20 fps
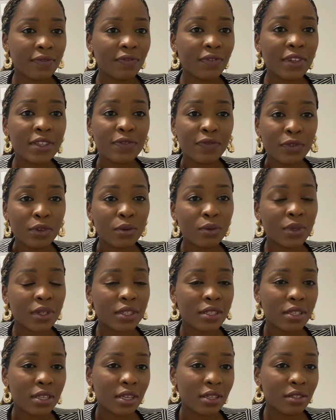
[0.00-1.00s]
first few
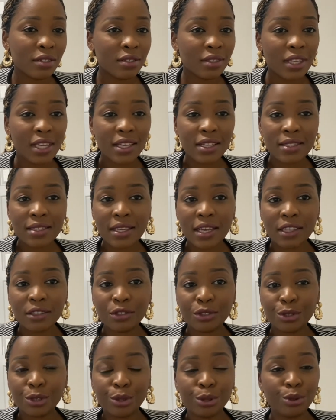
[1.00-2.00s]
weeks here yeah, the things that
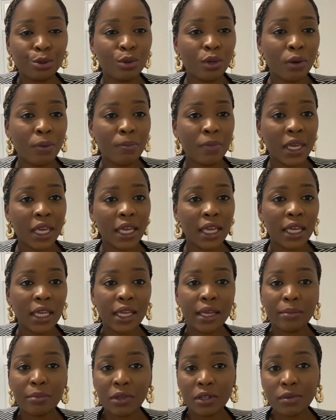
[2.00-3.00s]
shook me
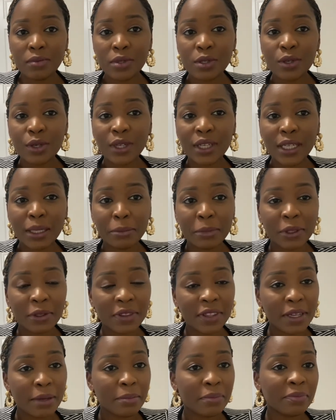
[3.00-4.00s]
i'm going to be talking about
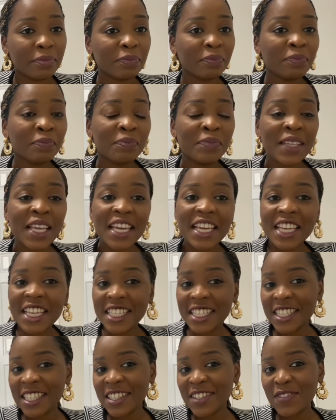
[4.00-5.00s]
them
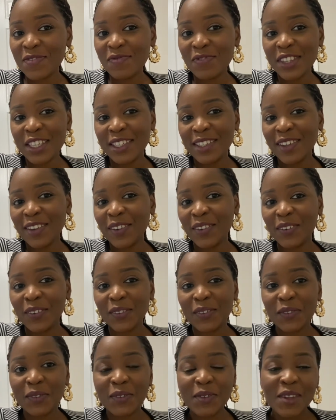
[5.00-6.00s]
in this
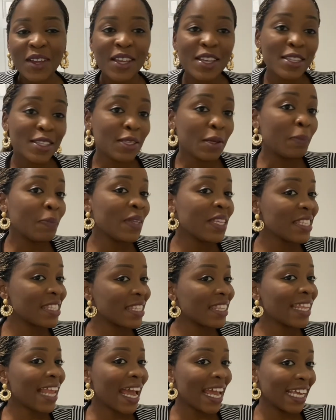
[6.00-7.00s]
video so please
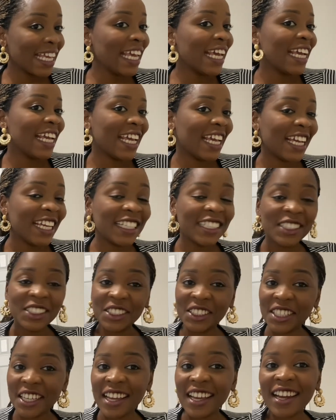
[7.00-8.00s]
like again
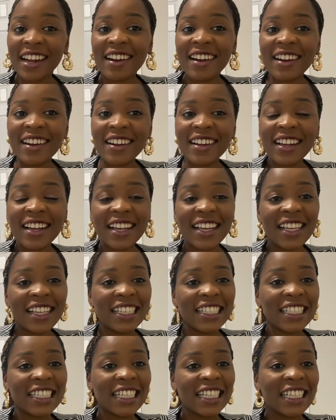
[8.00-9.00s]
share
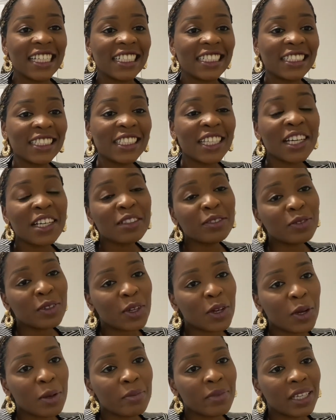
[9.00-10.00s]
and um, thanks for
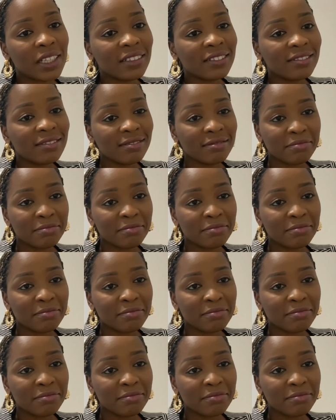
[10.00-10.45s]
coming